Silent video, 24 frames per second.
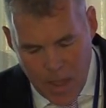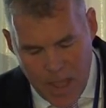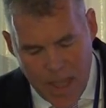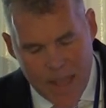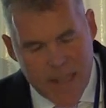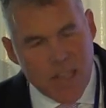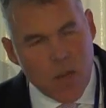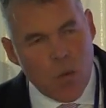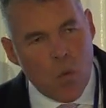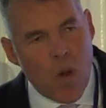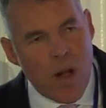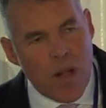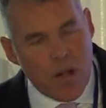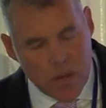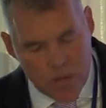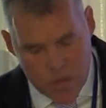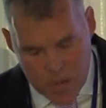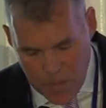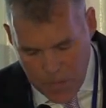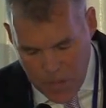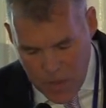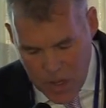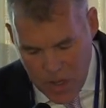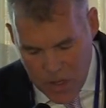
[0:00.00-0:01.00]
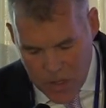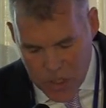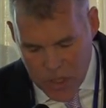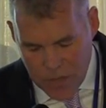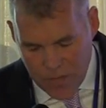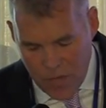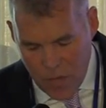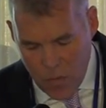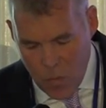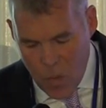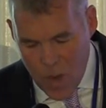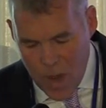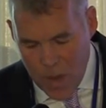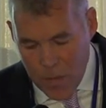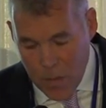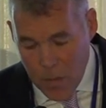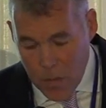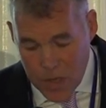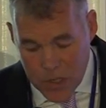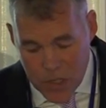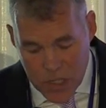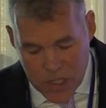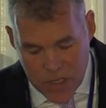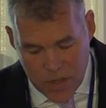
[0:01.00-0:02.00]
It's a welcome departure from where we
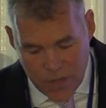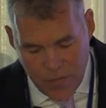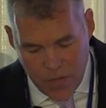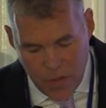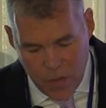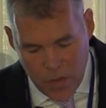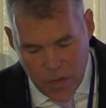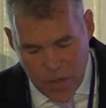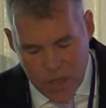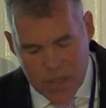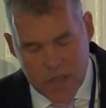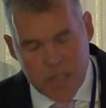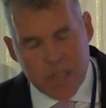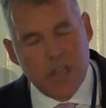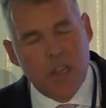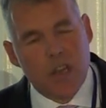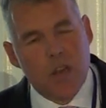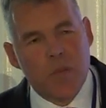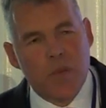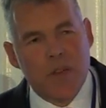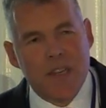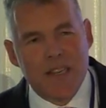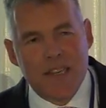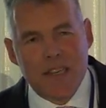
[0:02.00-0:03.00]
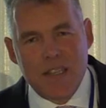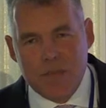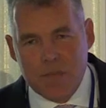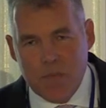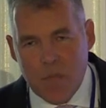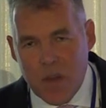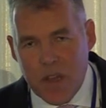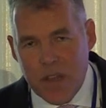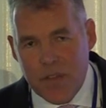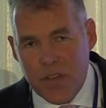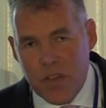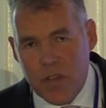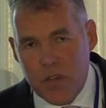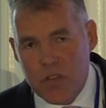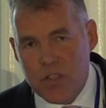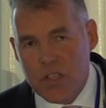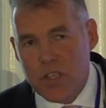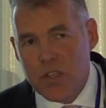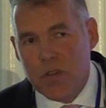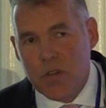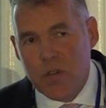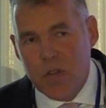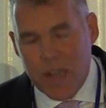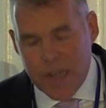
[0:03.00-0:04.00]
were just a few years ago, but it is, in my view,
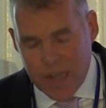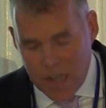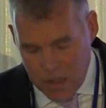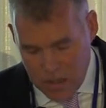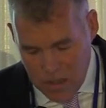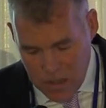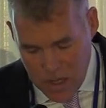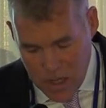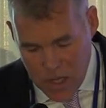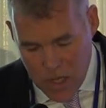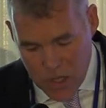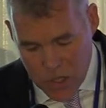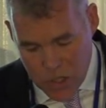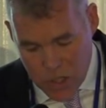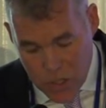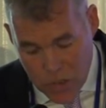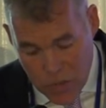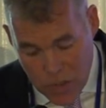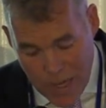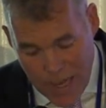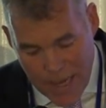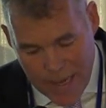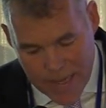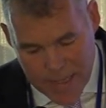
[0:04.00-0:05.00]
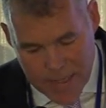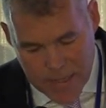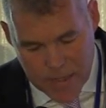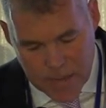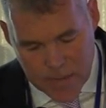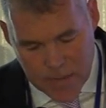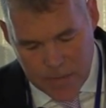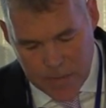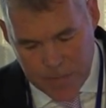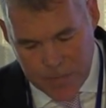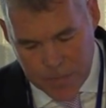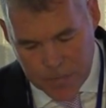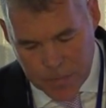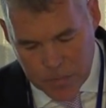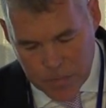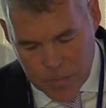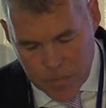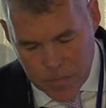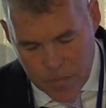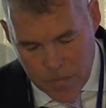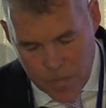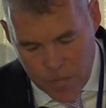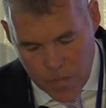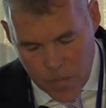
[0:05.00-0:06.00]
too little, too late.
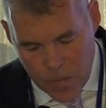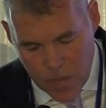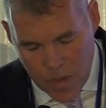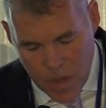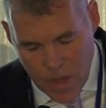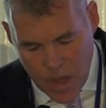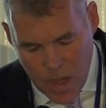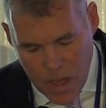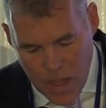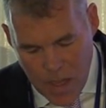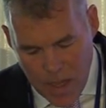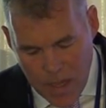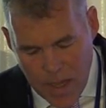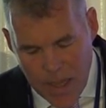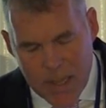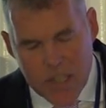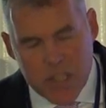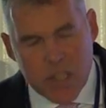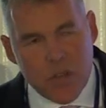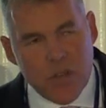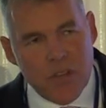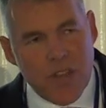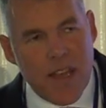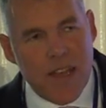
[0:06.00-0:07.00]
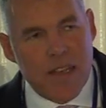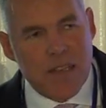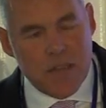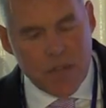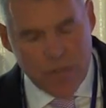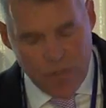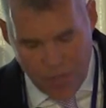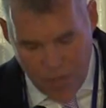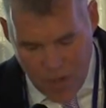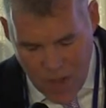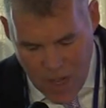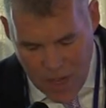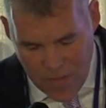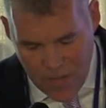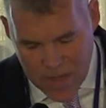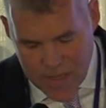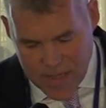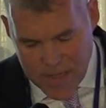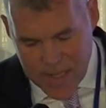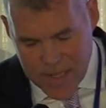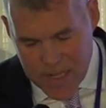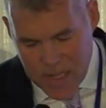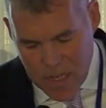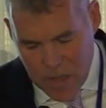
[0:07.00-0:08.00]
In two thousand five, I
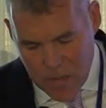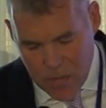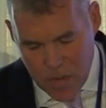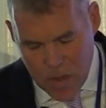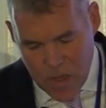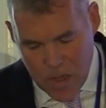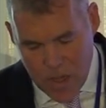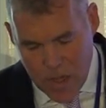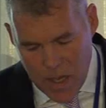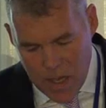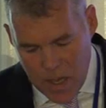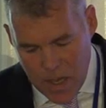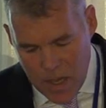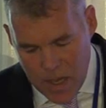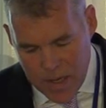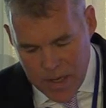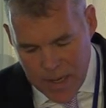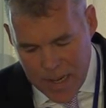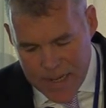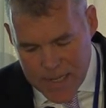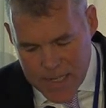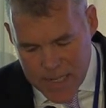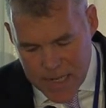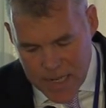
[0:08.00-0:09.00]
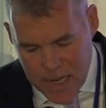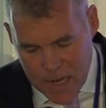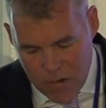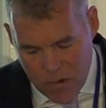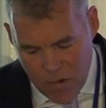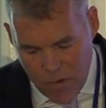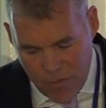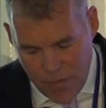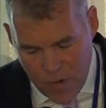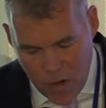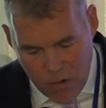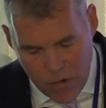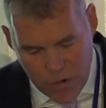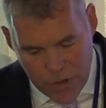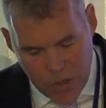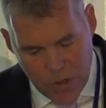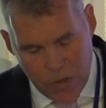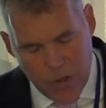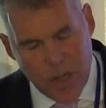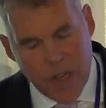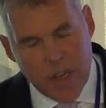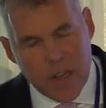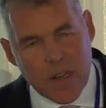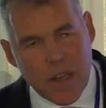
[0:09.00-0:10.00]
set up an internet referral
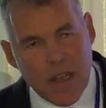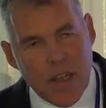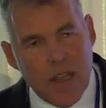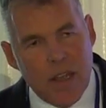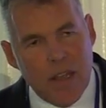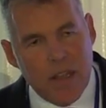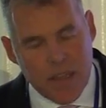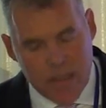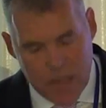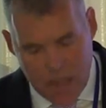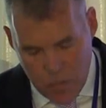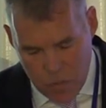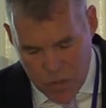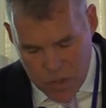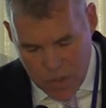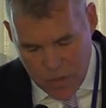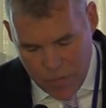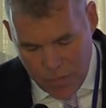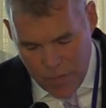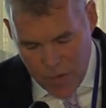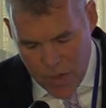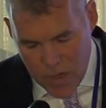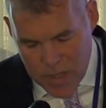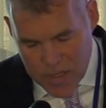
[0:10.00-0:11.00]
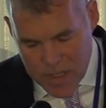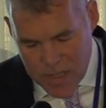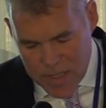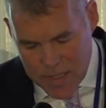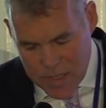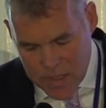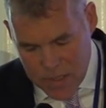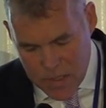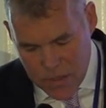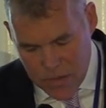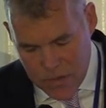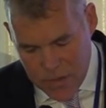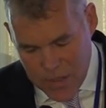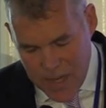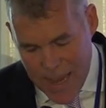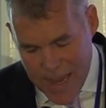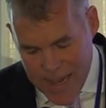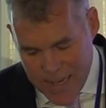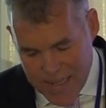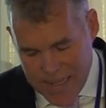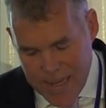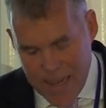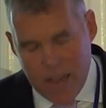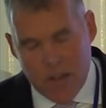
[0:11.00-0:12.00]
unit that was the first to do
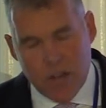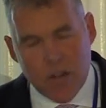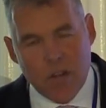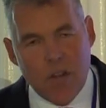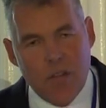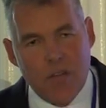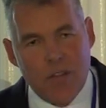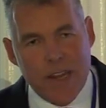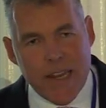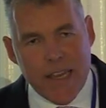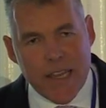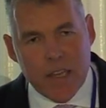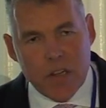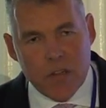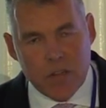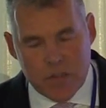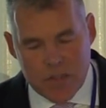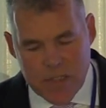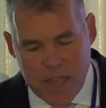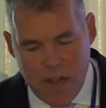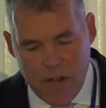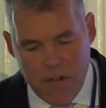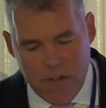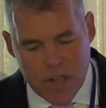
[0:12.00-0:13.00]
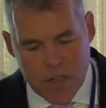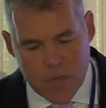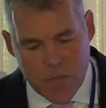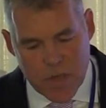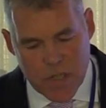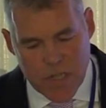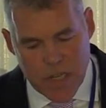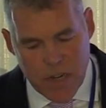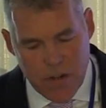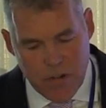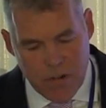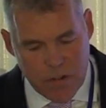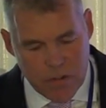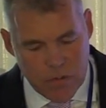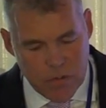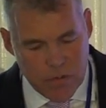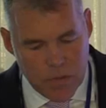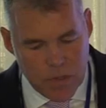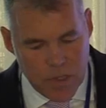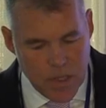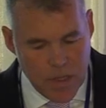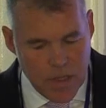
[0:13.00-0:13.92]
takedown of illegal terrorist material.